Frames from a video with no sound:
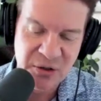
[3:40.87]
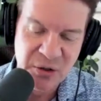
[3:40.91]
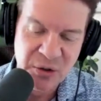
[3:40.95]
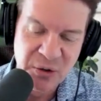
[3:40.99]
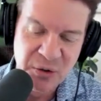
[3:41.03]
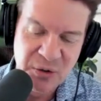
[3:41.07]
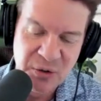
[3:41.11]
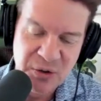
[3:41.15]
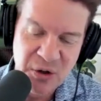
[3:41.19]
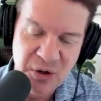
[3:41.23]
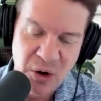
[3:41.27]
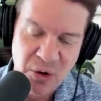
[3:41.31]

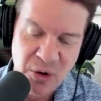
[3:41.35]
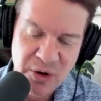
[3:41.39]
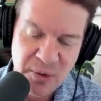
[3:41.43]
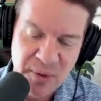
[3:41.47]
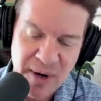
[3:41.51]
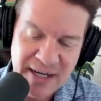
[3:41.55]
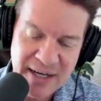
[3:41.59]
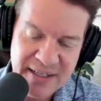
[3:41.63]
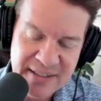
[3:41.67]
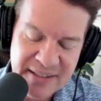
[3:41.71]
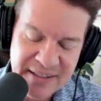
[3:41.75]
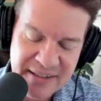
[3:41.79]
who
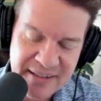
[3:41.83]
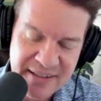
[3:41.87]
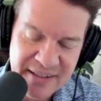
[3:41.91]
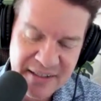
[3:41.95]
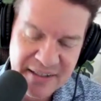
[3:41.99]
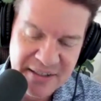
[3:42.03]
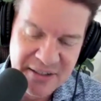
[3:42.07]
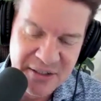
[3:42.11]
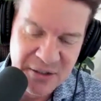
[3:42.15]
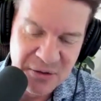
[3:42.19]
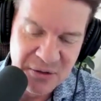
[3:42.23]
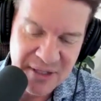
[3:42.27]
co-directed
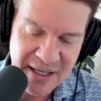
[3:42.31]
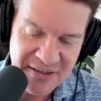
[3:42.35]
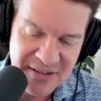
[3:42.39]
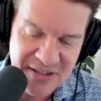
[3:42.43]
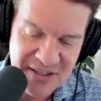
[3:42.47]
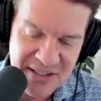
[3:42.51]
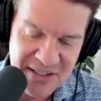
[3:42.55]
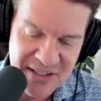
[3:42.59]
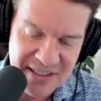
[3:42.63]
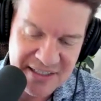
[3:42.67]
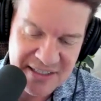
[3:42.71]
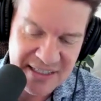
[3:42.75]
the
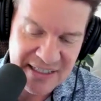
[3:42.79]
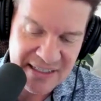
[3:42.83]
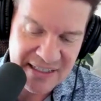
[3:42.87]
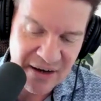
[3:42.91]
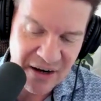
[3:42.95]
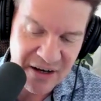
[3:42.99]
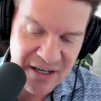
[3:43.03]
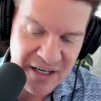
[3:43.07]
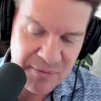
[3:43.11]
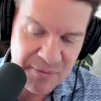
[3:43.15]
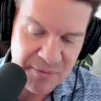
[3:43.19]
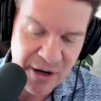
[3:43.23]
2016
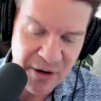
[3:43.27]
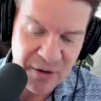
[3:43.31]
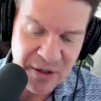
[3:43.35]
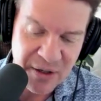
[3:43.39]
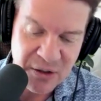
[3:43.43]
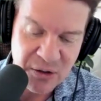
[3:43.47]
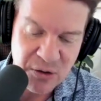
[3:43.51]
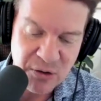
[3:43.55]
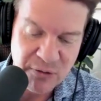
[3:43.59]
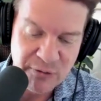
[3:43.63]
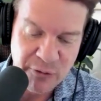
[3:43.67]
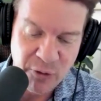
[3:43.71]
documentary
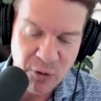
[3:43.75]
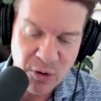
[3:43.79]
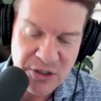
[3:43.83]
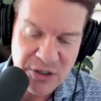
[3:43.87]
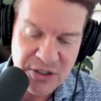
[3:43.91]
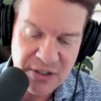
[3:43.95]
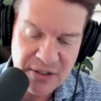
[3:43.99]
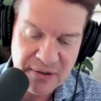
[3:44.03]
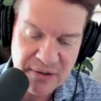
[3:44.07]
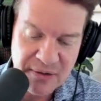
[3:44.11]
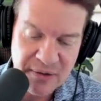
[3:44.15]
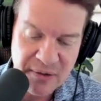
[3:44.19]
"Good
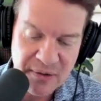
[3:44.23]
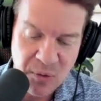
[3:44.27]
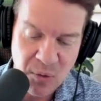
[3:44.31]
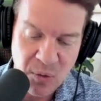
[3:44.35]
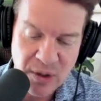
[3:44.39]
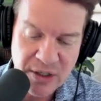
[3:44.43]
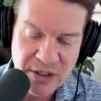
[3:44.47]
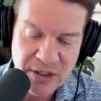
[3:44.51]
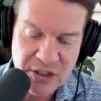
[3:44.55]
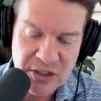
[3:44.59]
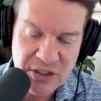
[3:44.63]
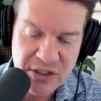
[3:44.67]
Fortune,"
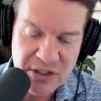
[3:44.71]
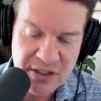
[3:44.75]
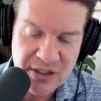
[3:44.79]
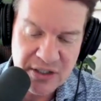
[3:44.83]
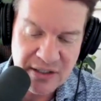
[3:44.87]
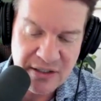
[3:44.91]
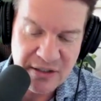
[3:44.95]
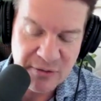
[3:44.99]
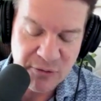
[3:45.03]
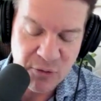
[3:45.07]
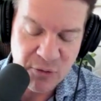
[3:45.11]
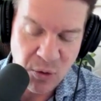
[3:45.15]
which
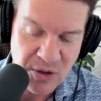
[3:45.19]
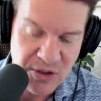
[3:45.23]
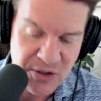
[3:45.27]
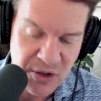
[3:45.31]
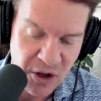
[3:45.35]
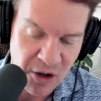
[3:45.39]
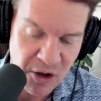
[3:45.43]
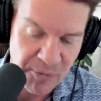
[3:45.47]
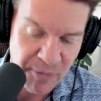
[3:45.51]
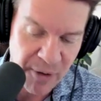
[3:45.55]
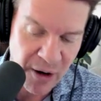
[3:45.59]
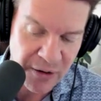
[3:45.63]
is of course
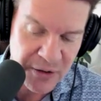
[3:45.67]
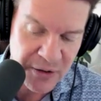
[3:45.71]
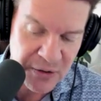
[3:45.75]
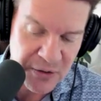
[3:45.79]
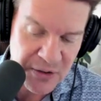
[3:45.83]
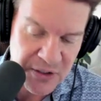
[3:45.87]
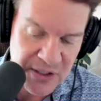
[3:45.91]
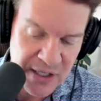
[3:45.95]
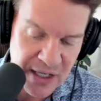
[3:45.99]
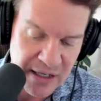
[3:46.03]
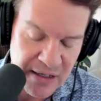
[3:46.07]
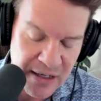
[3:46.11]
all about
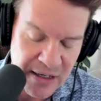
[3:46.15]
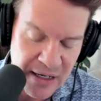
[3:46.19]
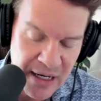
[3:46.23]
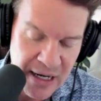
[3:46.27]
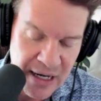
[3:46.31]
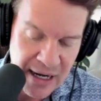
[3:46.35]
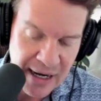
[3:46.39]
you, said